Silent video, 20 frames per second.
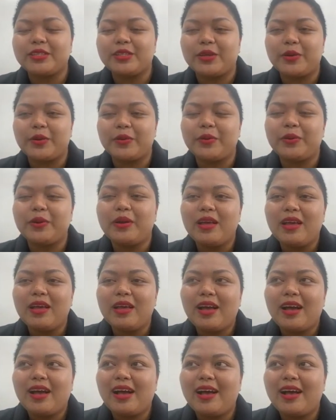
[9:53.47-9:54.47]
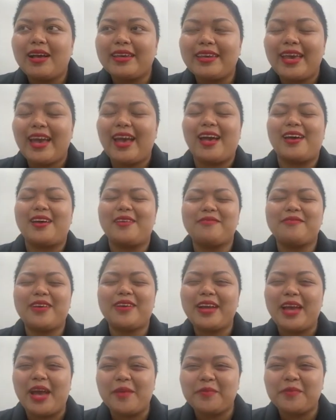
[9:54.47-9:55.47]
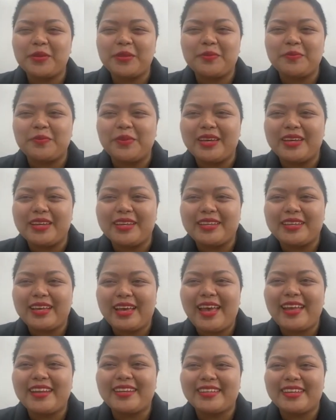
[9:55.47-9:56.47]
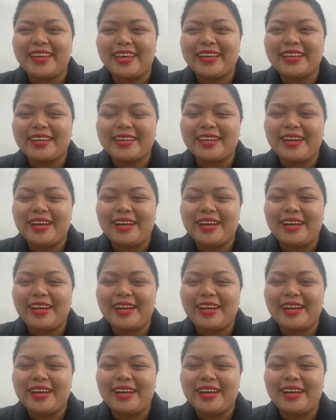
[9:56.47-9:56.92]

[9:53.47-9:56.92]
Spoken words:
So I'm very happy to be in the edtech